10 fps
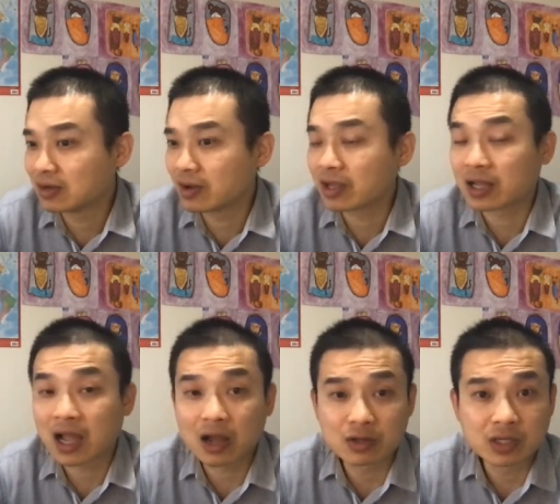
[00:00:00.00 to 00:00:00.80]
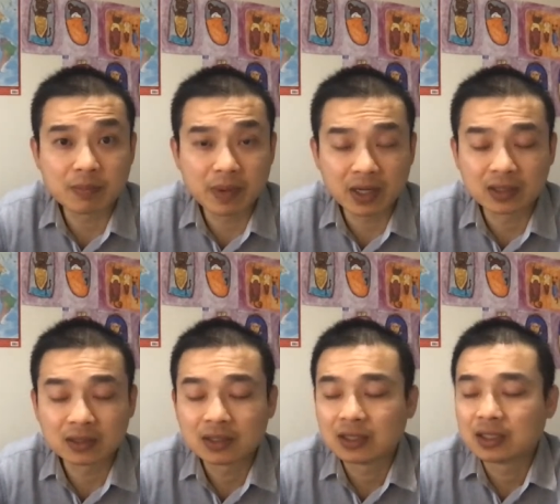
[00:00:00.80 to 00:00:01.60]
Okay, calcium better.
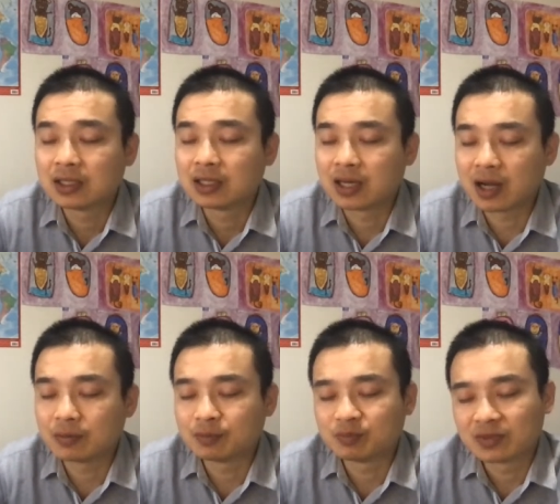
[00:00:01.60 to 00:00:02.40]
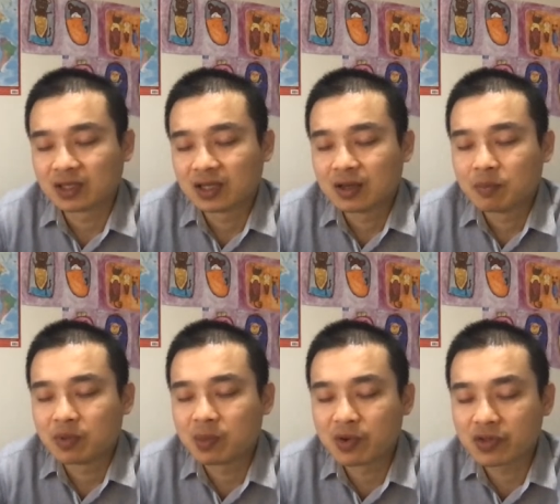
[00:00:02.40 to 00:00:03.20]
Now,
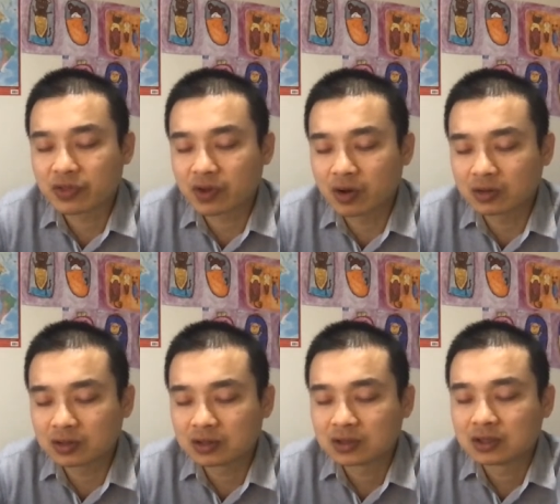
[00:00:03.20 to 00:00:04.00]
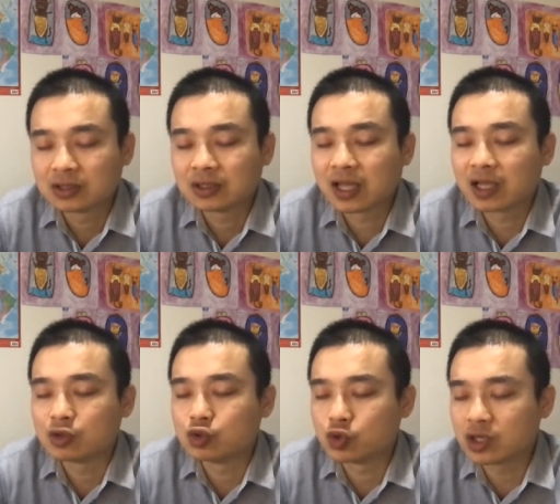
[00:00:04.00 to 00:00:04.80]
people thought
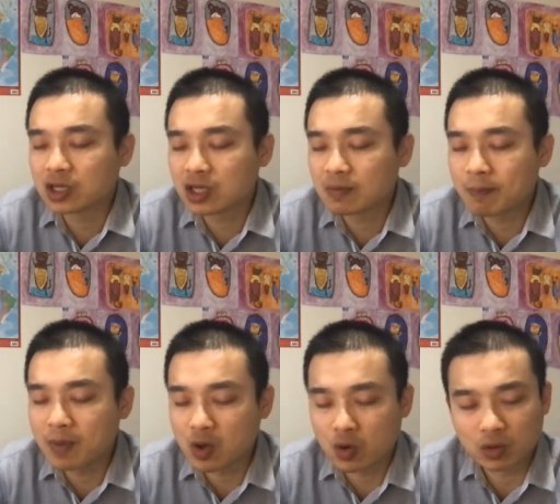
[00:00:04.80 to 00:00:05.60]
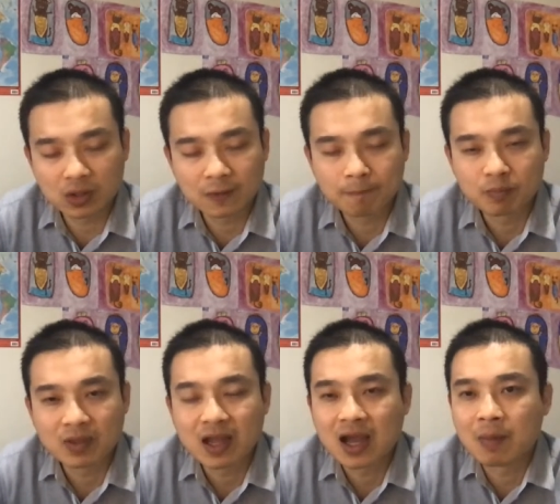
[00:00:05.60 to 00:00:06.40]
that drinking milk,
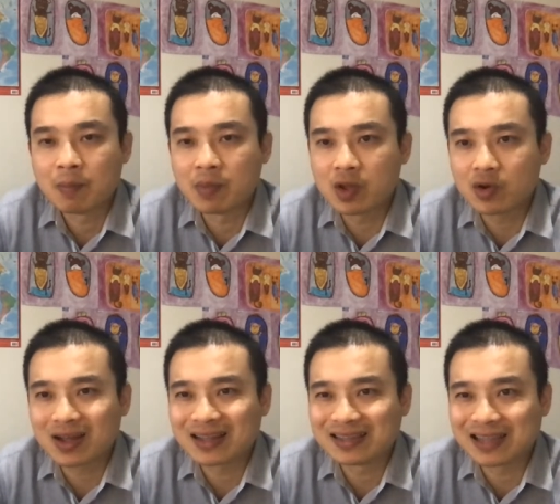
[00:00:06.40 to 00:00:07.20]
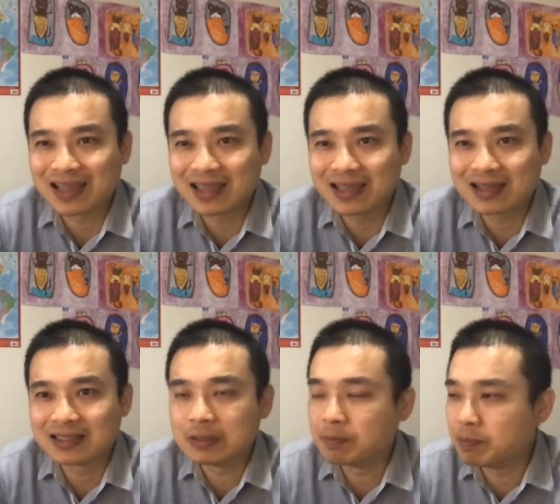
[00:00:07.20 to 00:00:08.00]
a milk a day,
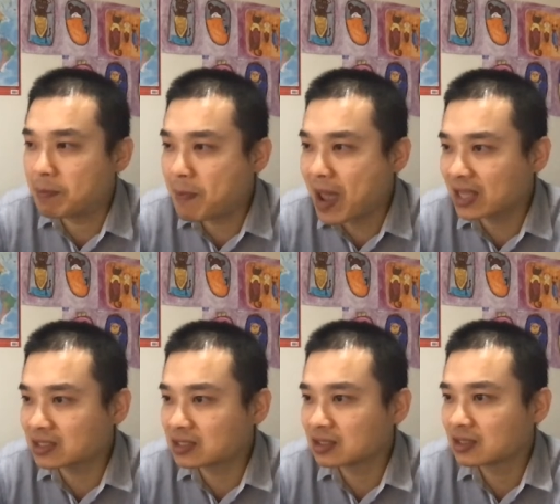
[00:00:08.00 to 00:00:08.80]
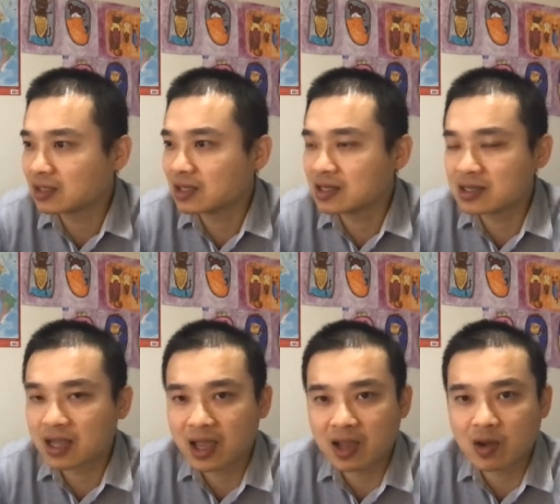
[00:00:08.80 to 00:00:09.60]
is the best
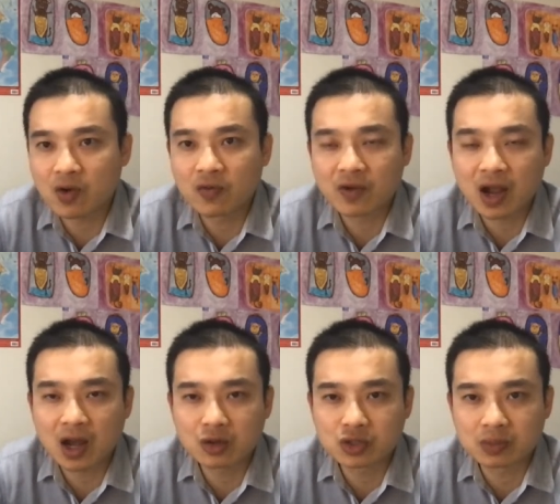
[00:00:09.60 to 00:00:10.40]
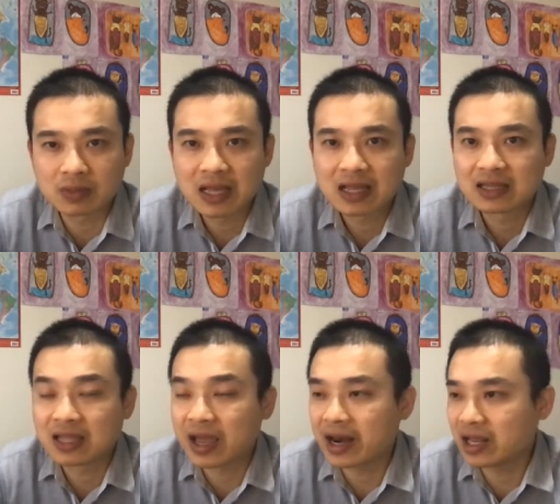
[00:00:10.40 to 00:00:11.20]
intake of calcium.
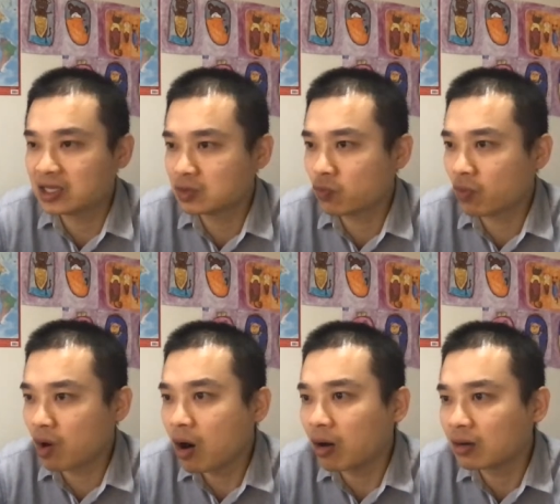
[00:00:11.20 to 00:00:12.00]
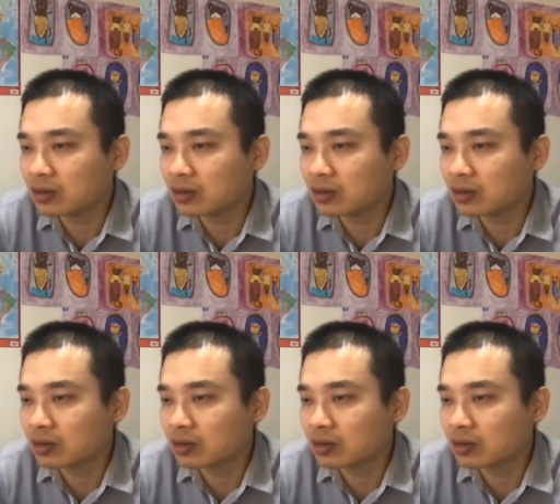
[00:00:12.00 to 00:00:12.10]
That is wrong.